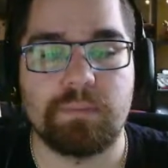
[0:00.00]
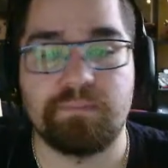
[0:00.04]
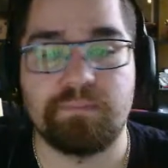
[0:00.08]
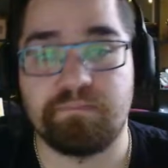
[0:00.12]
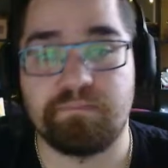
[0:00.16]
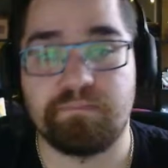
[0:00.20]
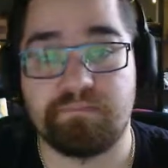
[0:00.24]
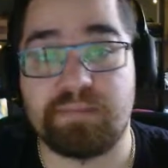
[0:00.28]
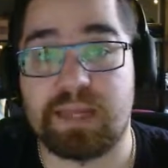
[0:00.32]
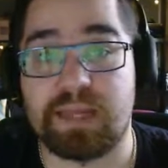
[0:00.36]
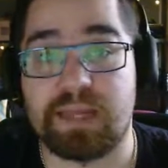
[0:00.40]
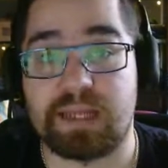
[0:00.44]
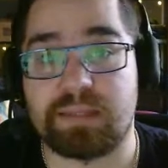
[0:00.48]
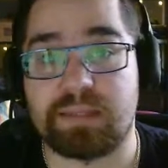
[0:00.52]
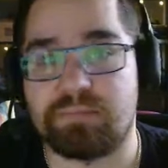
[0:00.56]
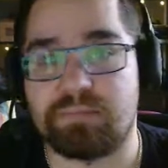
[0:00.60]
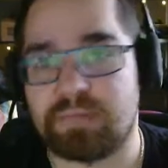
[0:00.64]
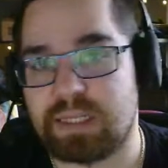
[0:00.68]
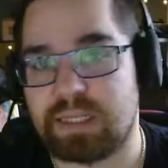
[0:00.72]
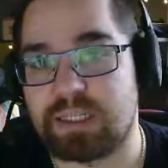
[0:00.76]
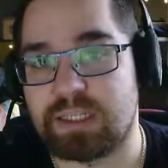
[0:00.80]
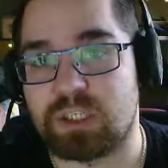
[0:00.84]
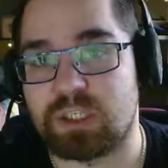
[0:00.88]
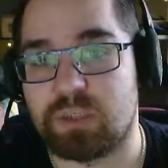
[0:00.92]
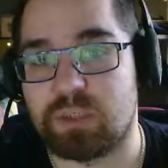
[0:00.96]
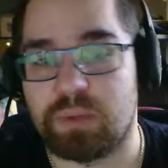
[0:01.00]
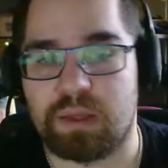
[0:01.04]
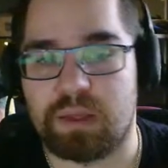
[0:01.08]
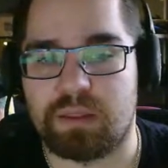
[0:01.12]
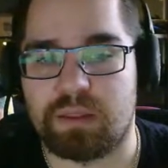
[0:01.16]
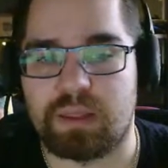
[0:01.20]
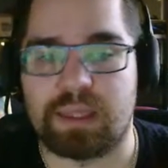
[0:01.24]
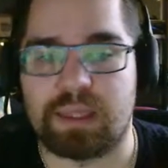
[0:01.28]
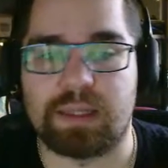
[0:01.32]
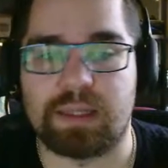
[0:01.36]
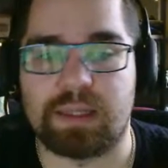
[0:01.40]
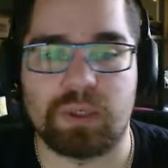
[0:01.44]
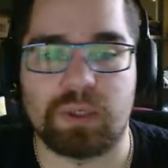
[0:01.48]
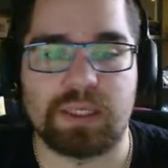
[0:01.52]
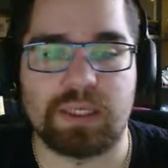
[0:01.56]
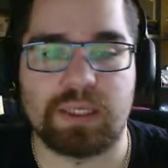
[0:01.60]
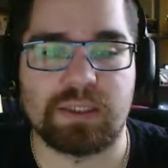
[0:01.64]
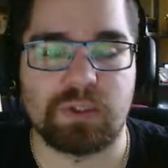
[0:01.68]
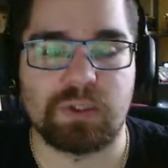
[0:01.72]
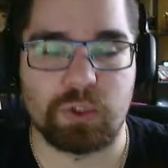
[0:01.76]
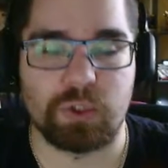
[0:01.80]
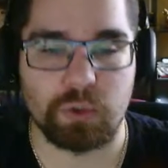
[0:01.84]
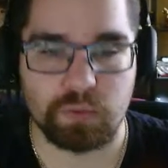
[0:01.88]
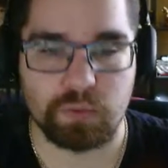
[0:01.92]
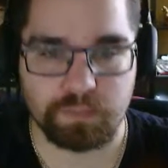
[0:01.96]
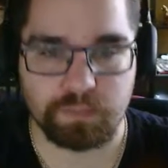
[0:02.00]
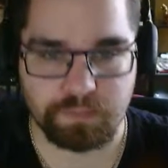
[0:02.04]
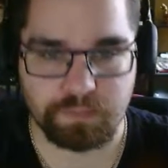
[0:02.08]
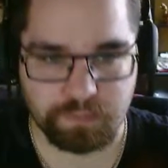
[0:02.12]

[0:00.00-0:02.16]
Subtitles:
That tends to be a thing that we need to do.